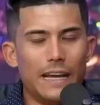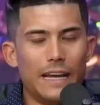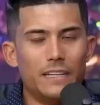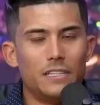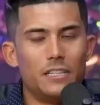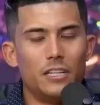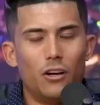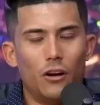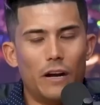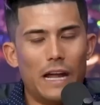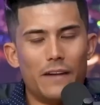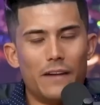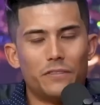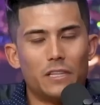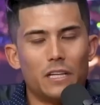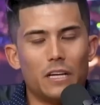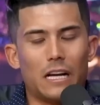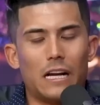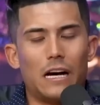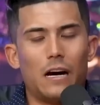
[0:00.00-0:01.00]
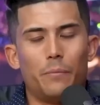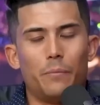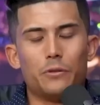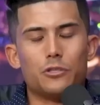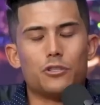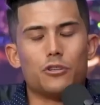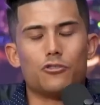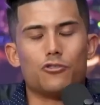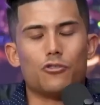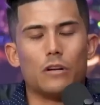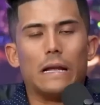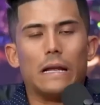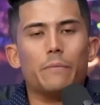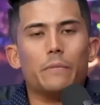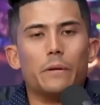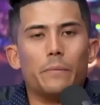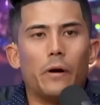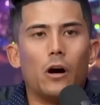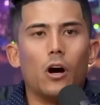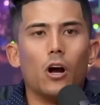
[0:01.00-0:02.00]
it, just and you don't have is. to accomplish your dream
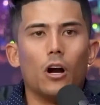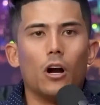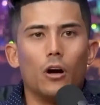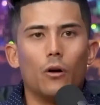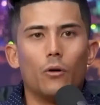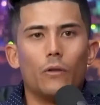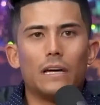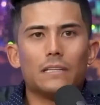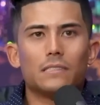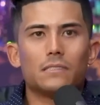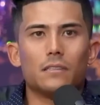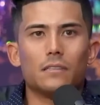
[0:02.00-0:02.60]
tomorrow. That's